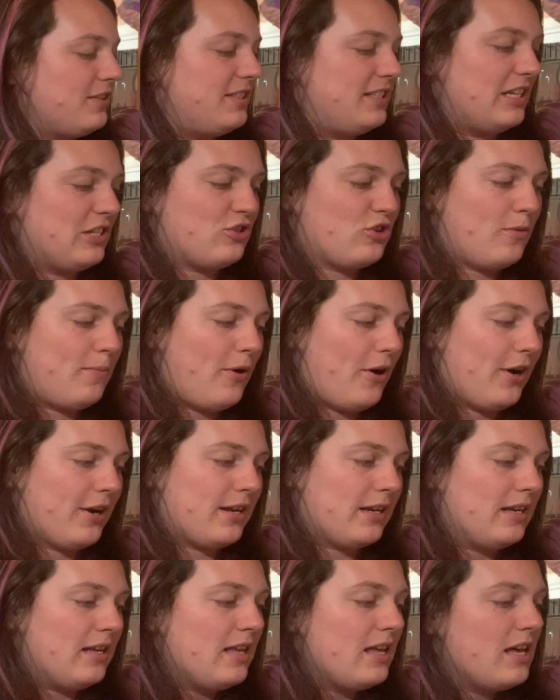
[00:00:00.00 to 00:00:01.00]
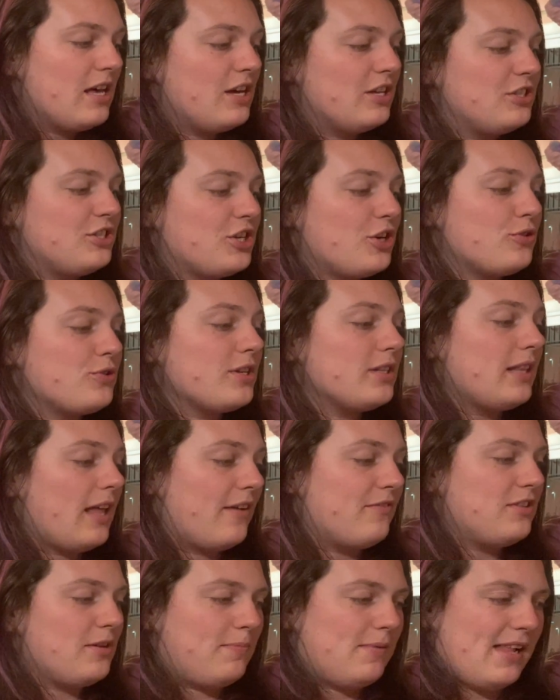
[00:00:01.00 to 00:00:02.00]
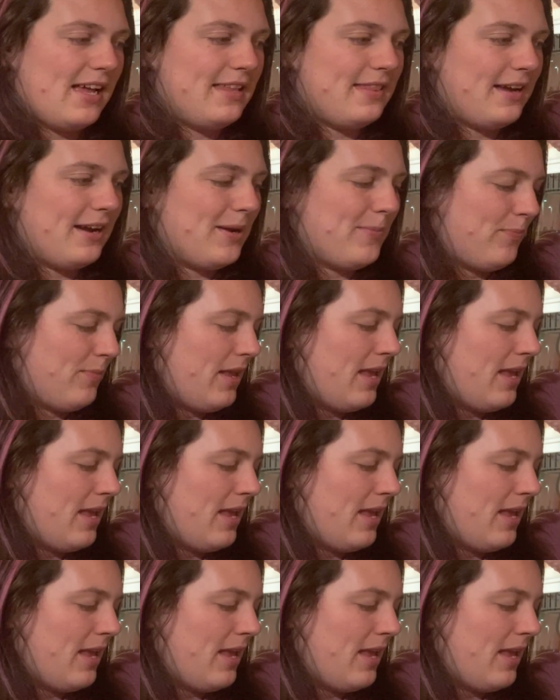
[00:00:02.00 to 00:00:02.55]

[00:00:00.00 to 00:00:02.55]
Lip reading: Central Park. Children love to play there.